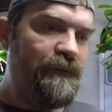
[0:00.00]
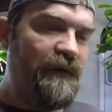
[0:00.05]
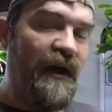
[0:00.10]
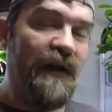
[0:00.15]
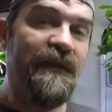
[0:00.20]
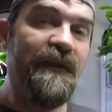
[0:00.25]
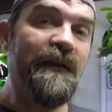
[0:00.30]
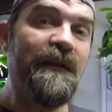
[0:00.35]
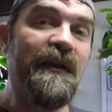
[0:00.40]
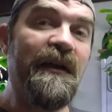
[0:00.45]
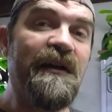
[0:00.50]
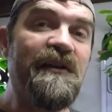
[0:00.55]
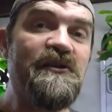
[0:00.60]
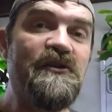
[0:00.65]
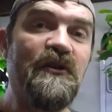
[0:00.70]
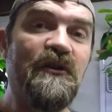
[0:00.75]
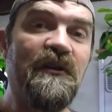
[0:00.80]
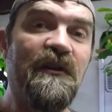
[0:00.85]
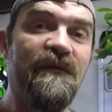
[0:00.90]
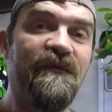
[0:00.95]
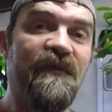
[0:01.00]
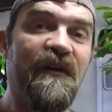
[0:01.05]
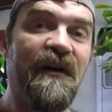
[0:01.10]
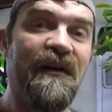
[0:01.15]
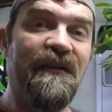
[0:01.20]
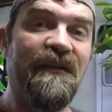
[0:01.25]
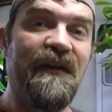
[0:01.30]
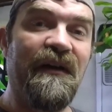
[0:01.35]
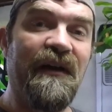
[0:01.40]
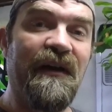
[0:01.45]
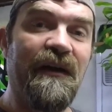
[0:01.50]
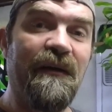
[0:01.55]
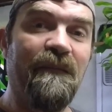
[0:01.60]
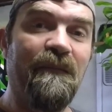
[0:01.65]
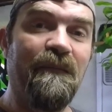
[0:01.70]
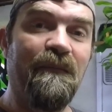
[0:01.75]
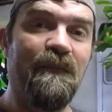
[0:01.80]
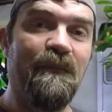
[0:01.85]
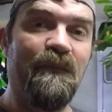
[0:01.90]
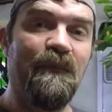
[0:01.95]
I think that is due to the fact that it
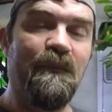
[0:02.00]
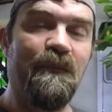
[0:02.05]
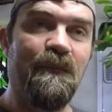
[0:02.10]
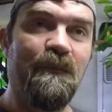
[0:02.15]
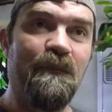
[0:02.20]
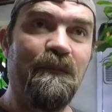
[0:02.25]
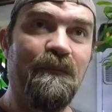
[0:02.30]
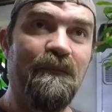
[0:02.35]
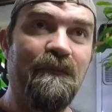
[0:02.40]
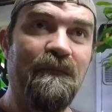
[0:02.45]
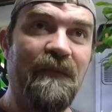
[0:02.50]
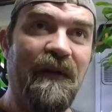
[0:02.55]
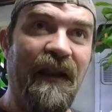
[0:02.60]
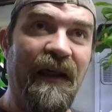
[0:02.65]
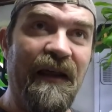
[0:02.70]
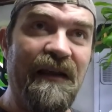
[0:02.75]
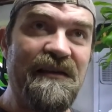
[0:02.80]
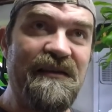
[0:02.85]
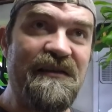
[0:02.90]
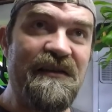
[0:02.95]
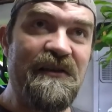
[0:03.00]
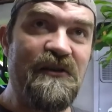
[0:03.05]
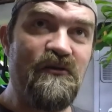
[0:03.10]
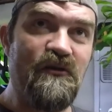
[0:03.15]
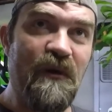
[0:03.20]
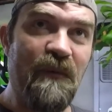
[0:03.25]
lets the shrimp